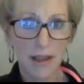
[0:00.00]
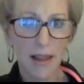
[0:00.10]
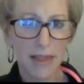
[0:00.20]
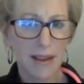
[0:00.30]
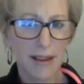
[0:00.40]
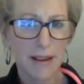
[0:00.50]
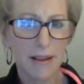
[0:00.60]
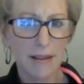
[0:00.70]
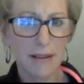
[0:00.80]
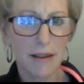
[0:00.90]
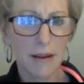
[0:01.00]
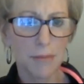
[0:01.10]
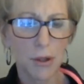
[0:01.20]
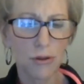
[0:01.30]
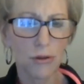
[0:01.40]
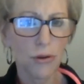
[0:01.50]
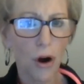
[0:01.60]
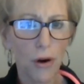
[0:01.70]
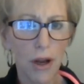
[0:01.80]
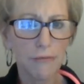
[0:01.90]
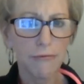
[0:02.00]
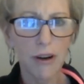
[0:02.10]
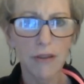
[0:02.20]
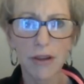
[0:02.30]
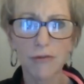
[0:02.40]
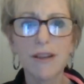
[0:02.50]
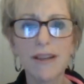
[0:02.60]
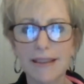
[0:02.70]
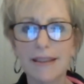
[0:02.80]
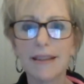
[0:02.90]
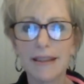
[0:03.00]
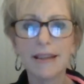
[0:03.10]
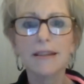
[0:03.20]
I think. I put True Aura in front of it recently.